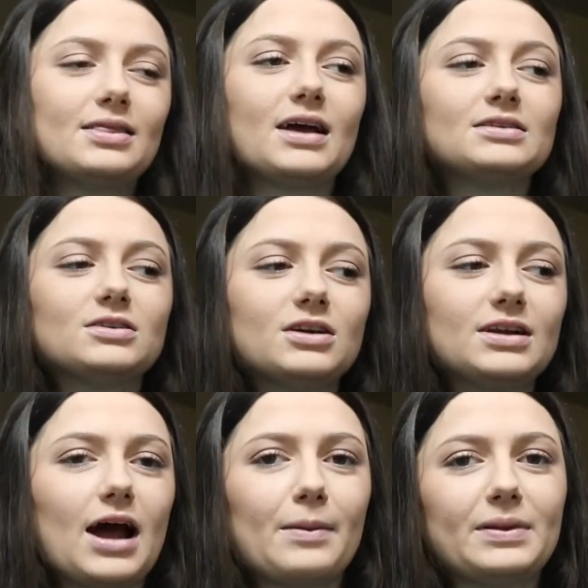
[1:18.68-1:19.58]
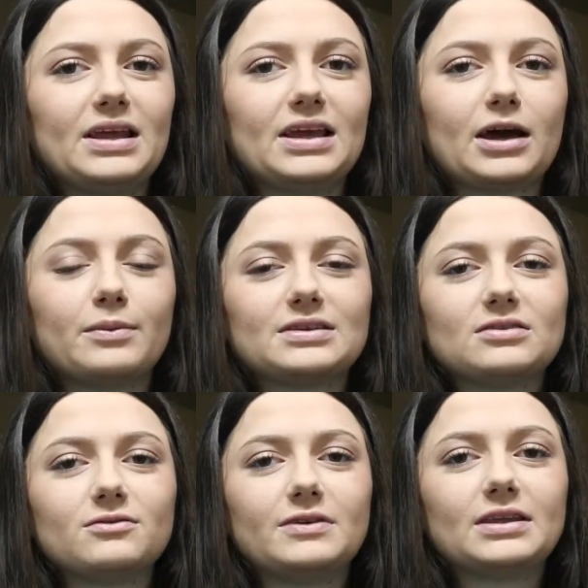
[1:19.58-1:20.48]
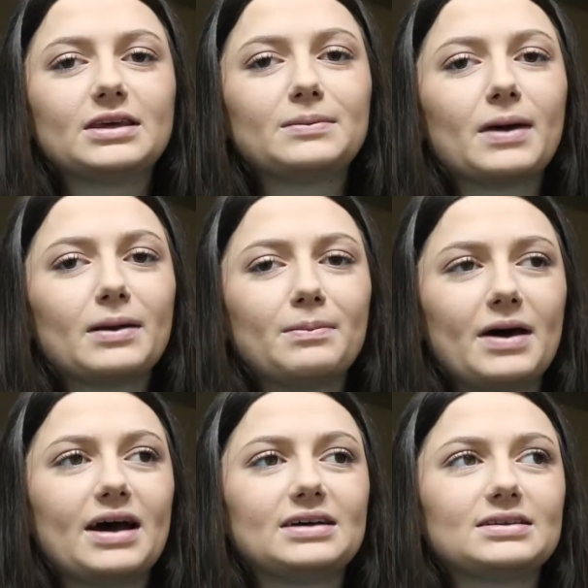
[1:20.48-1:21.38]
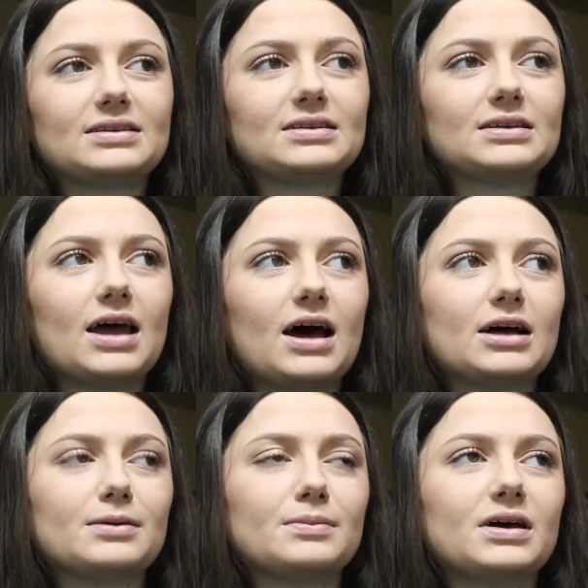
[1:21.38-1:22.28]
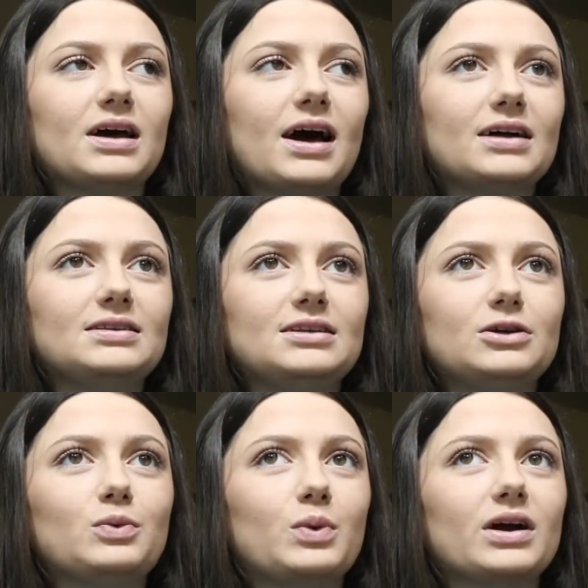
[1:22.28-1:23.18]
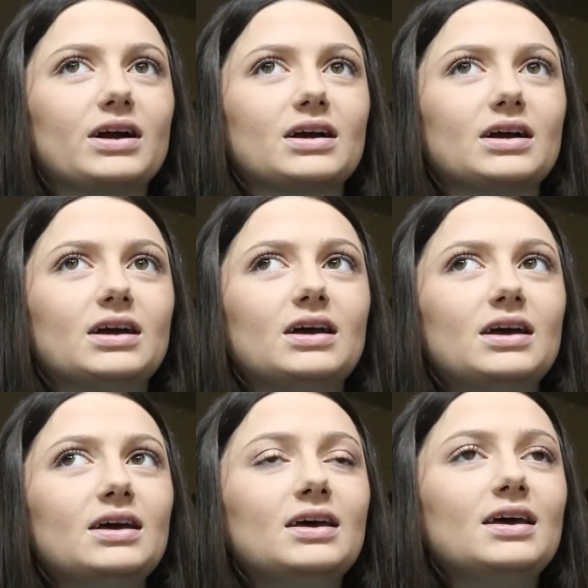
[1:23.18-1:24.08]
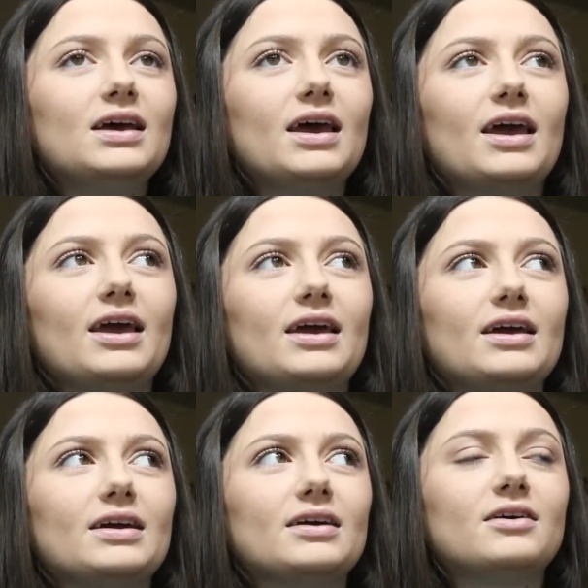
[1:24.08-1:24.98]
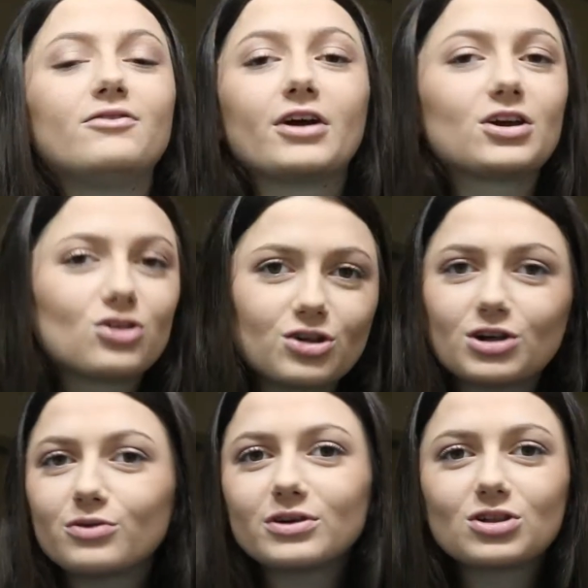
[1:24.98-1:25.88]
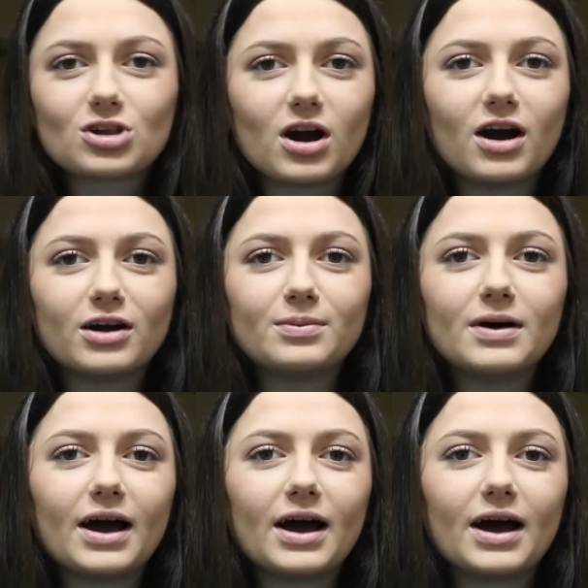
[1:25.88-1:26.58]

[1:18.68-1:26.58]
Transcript: that started happening. I wasn't feeling my best. I did work a very strenuous job.